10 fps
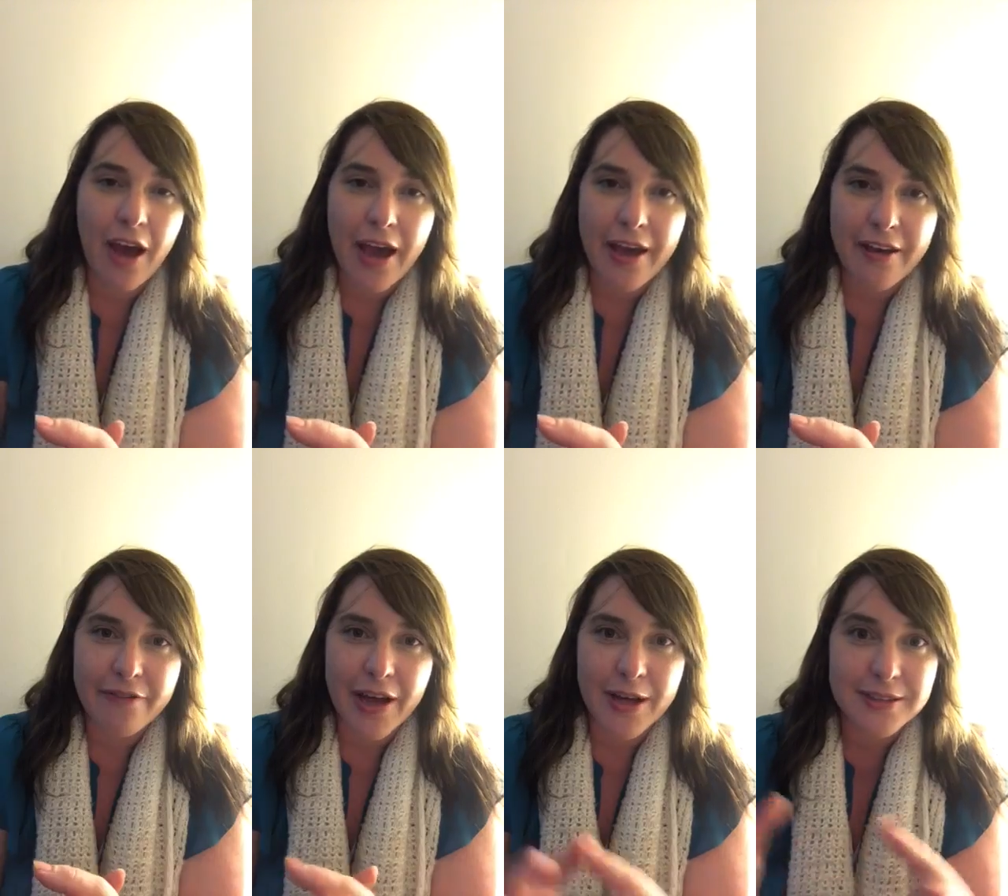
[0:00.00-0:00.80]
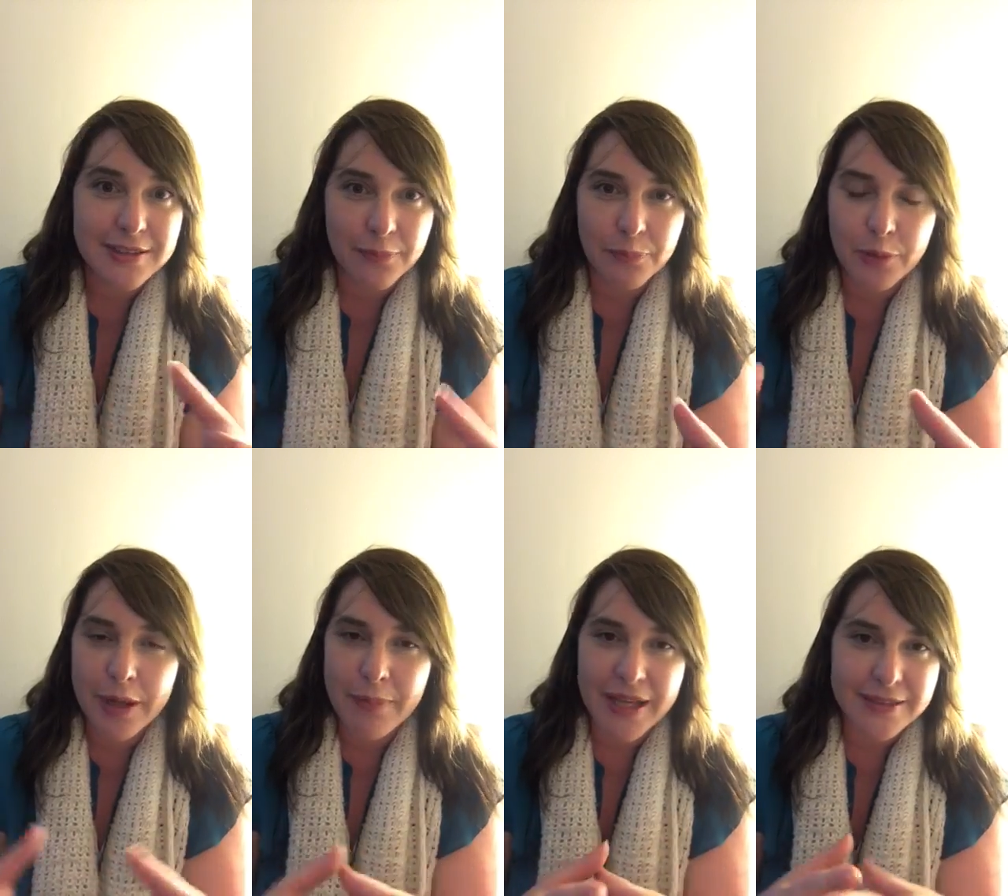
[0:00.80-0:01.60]
I have some
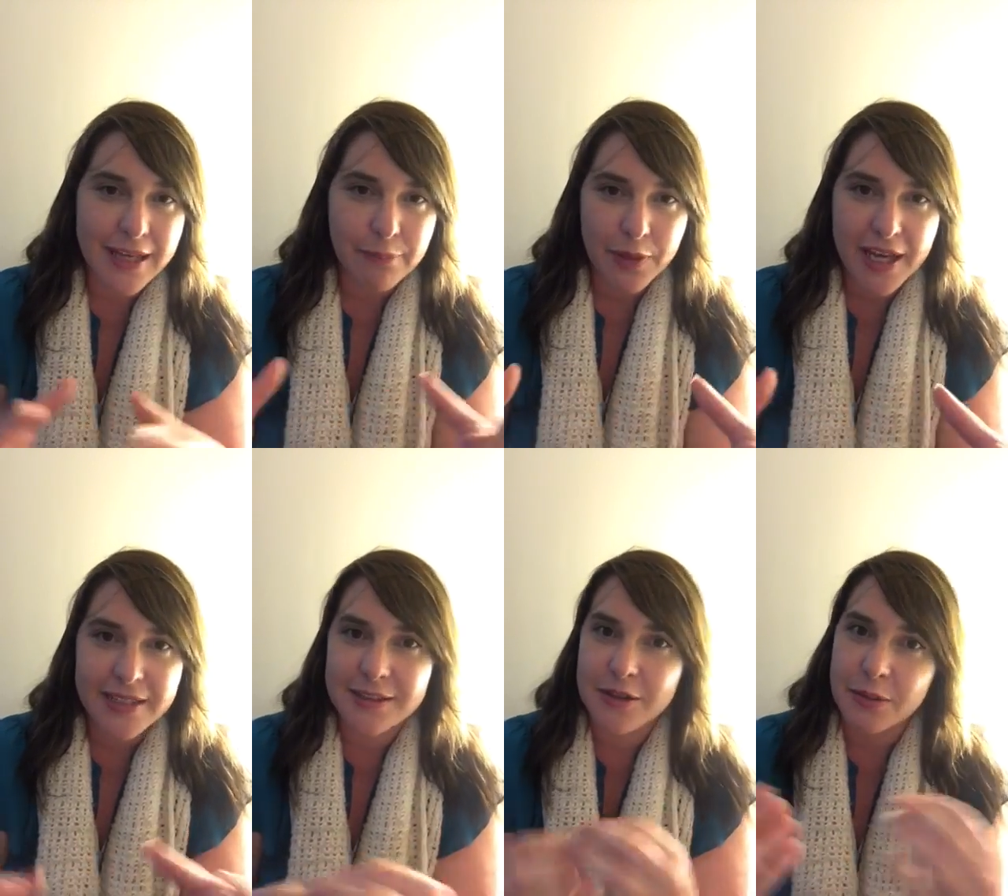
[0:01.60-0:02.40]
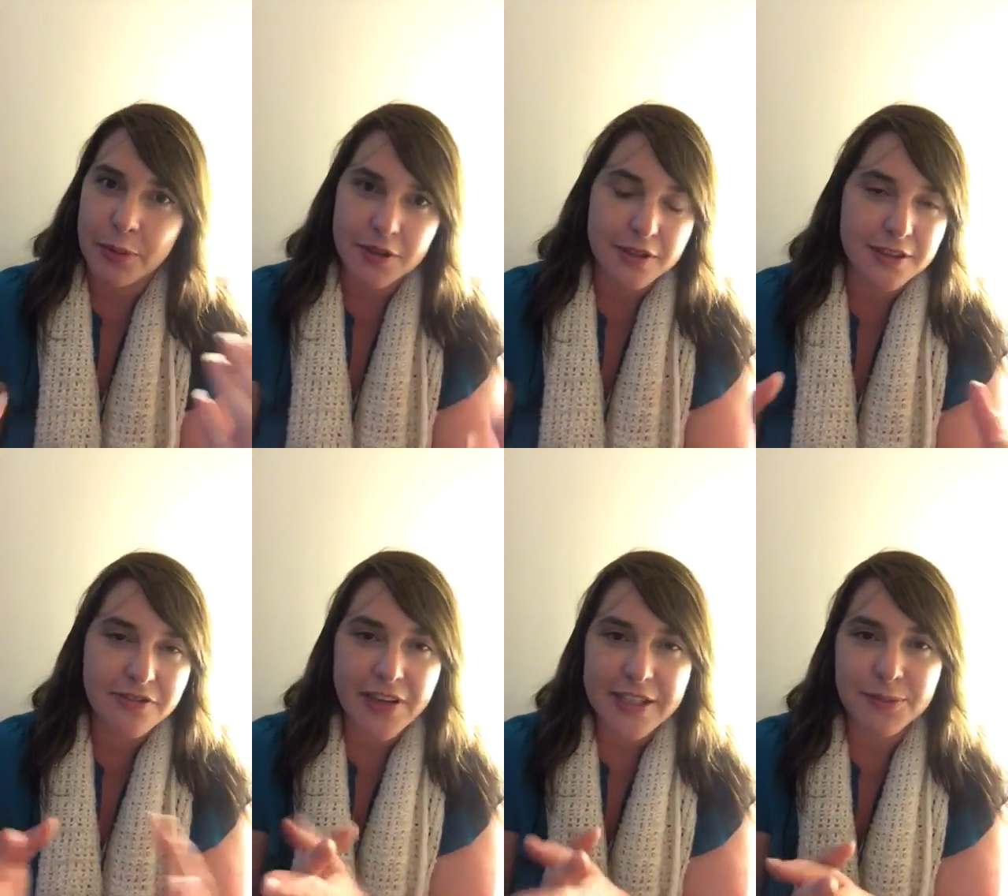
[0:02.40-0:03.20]
pre-made templates. You can post it
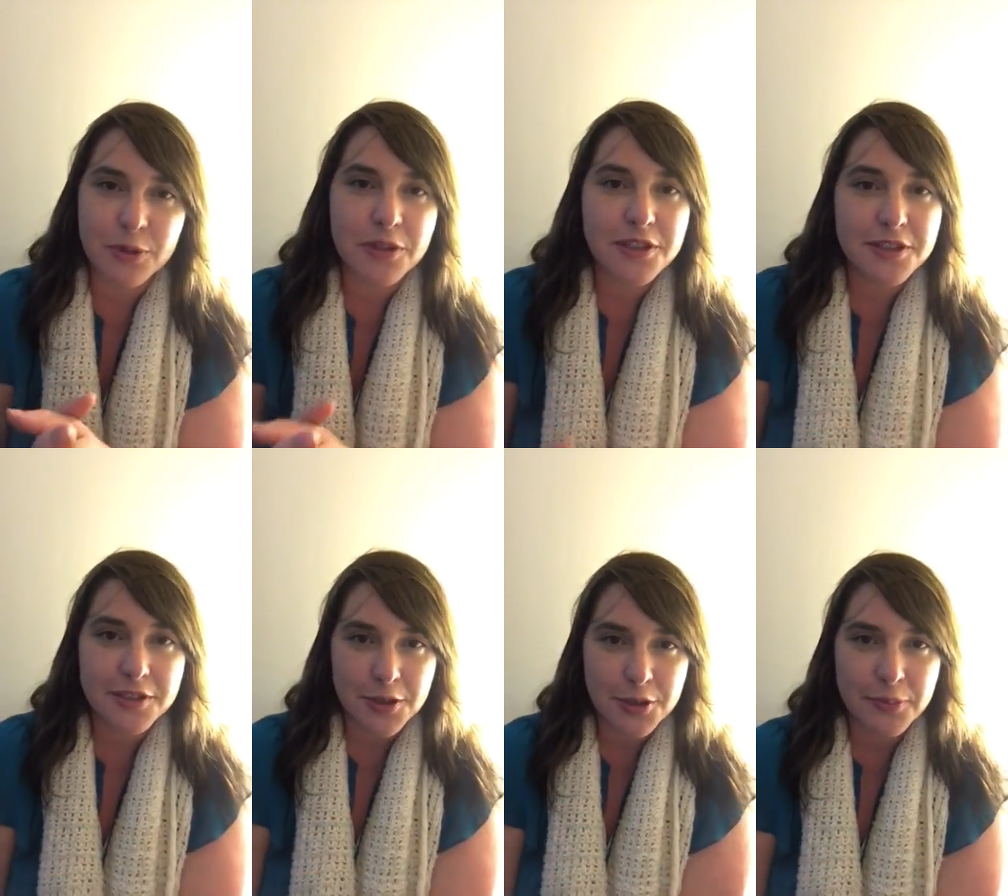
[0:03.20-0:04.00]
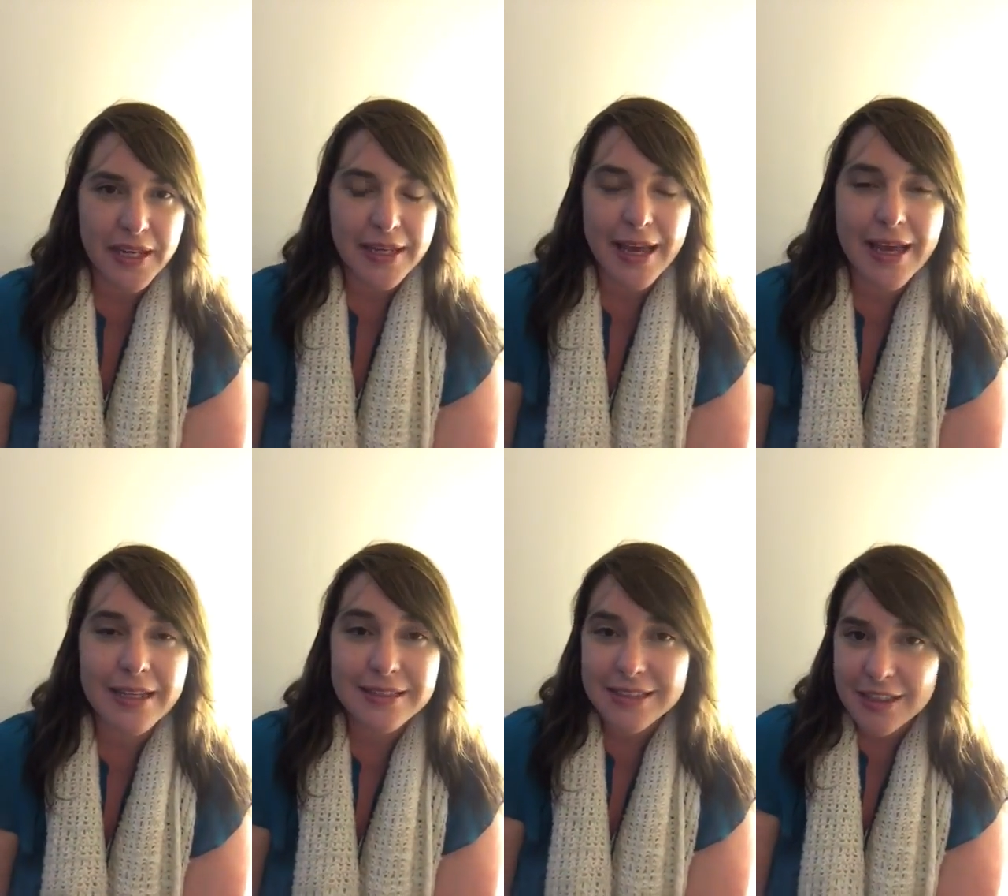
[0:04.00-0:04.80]
to Facebook, use social media,
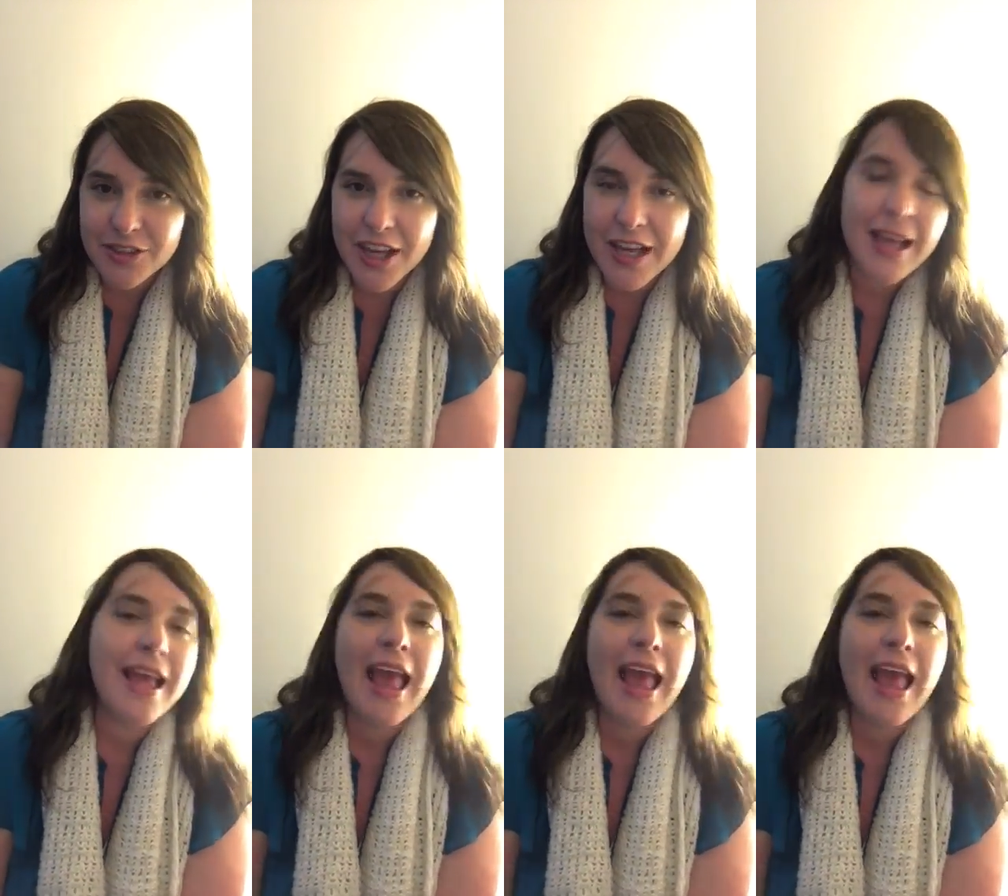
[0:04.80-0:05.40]
etc.